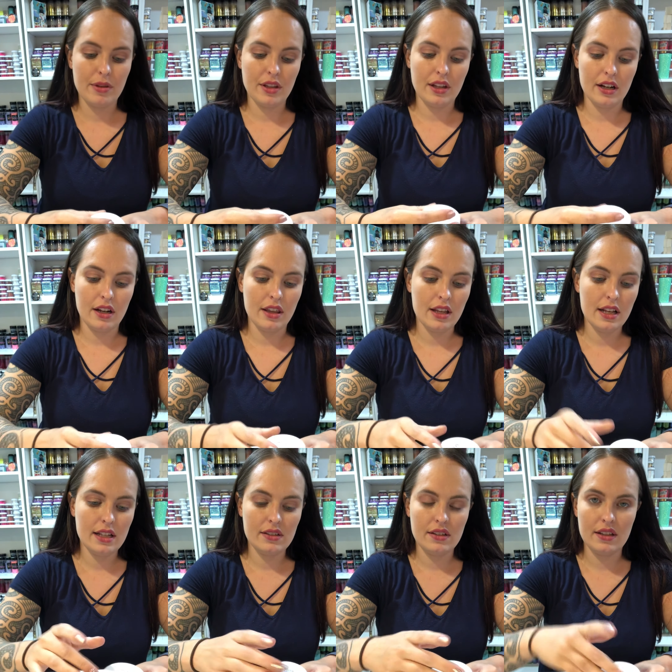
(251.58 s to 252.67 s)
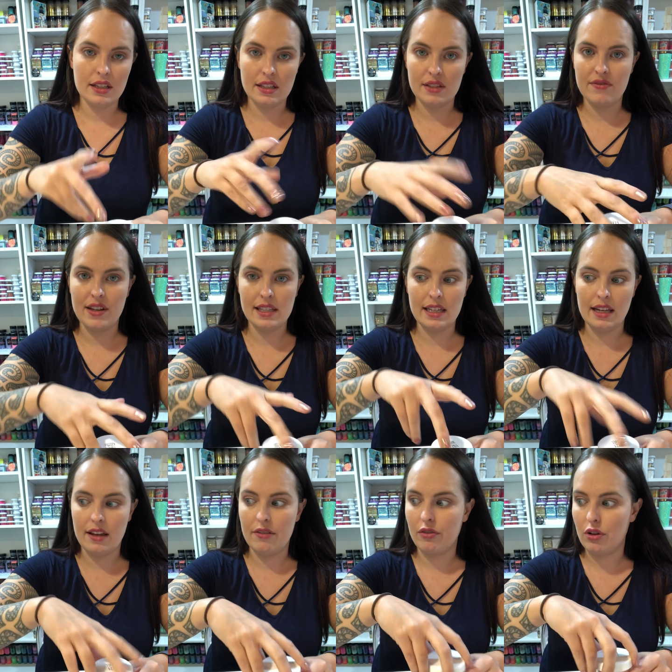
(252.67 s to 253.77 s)
the it on this, this is Fuzzy
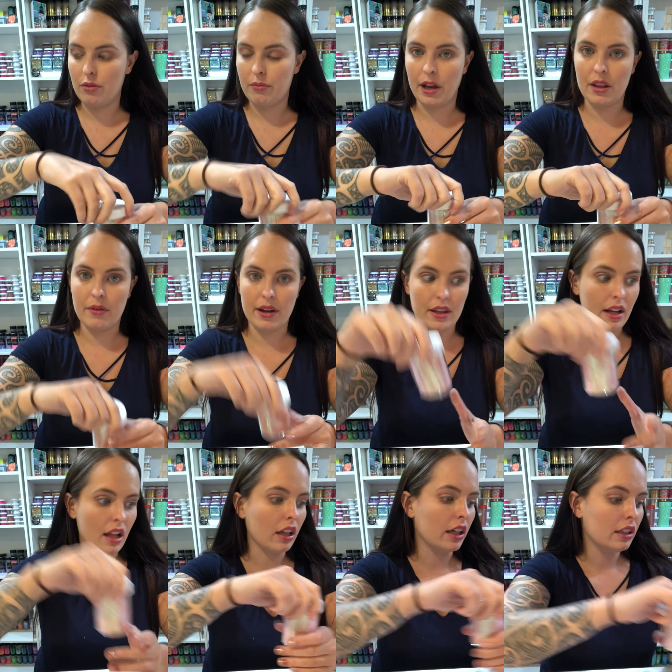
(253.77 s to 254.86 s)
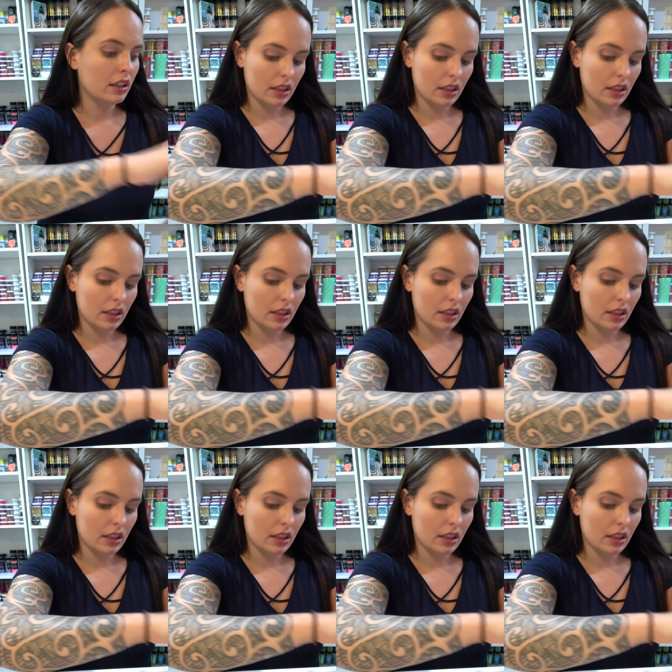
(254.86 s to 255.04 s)
Navel, by the way, the color.